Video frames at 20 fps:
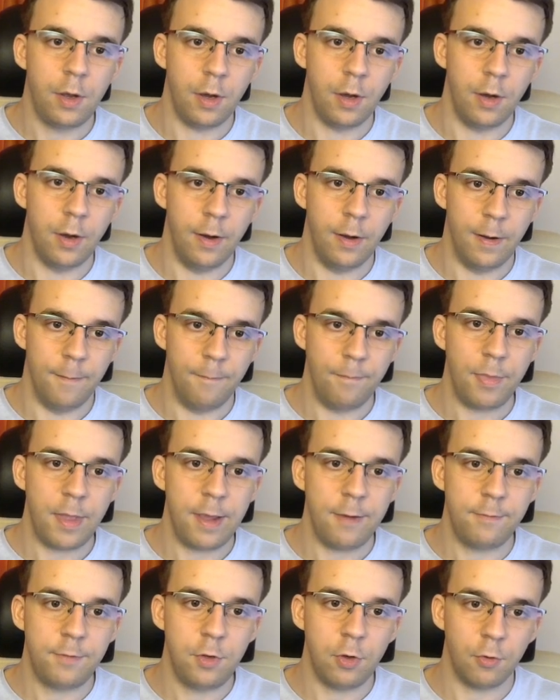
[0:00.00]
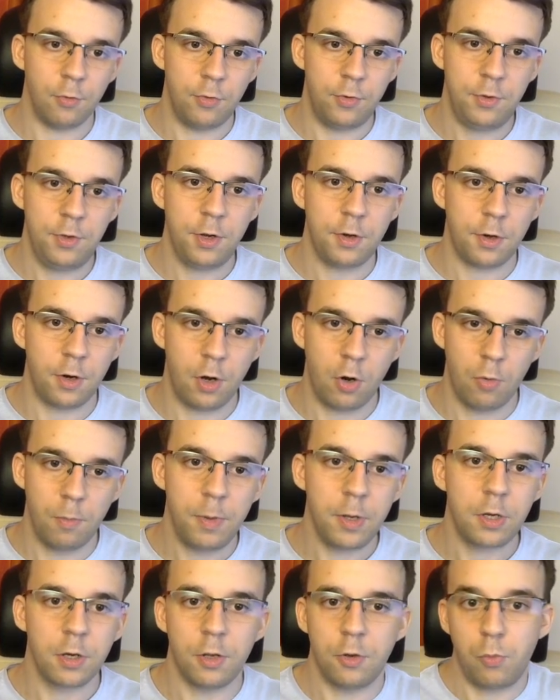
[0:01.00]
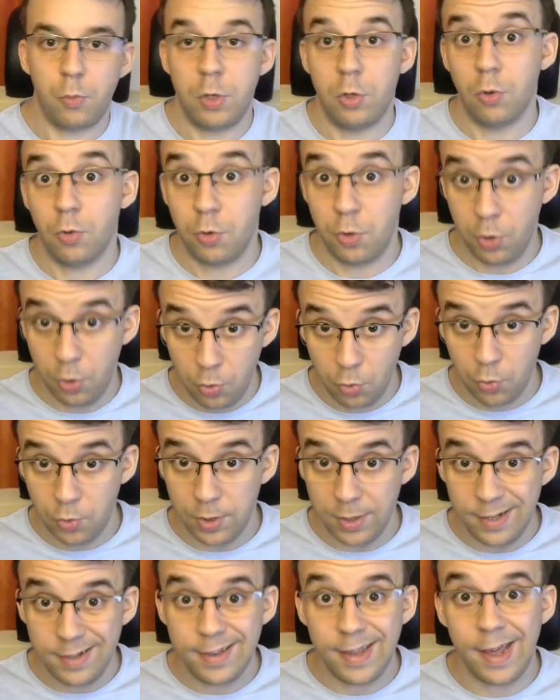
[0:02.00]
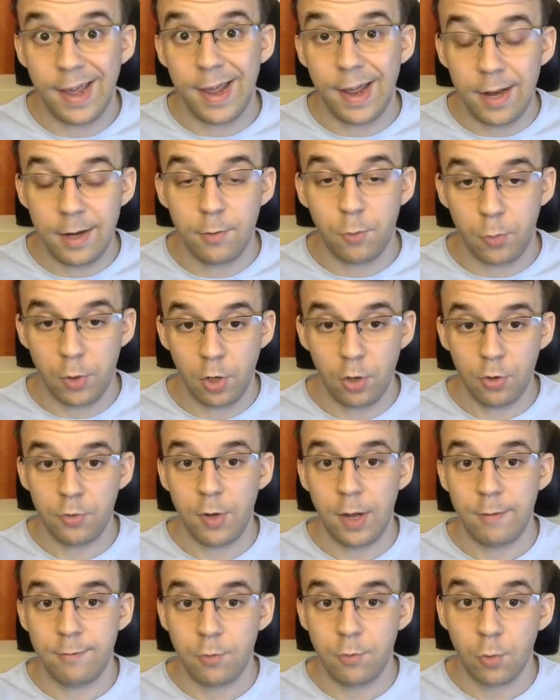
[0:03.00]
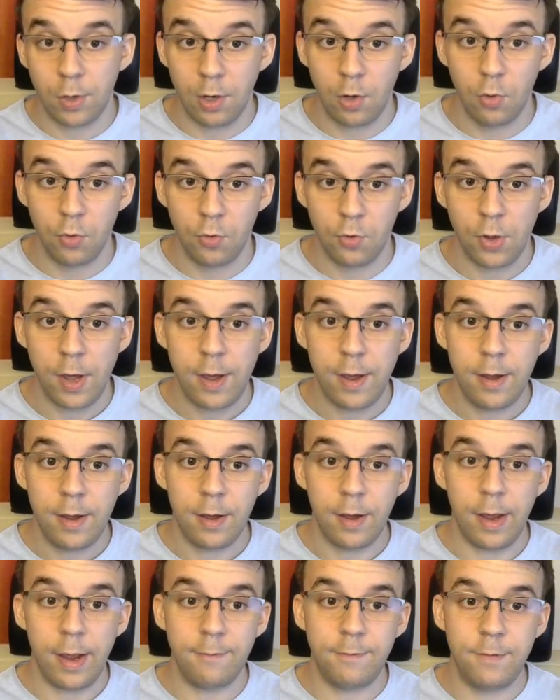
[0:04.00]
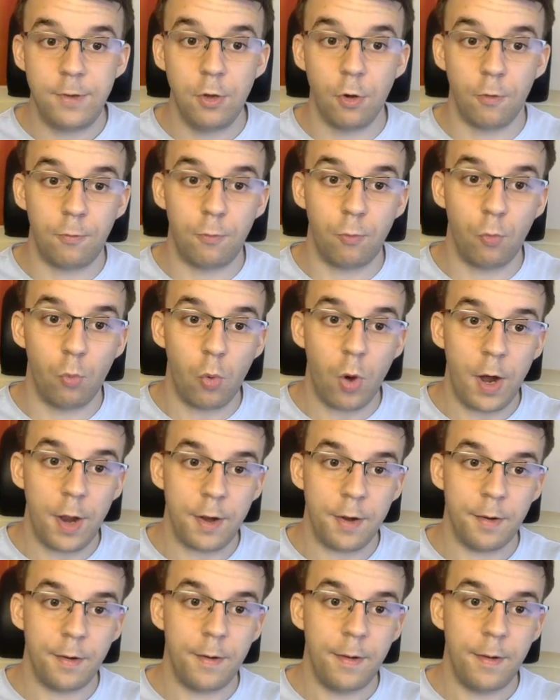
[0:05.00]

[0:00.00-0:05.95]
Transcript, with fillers: uh, fd of zero because we don't use it and we also have to close fd of 1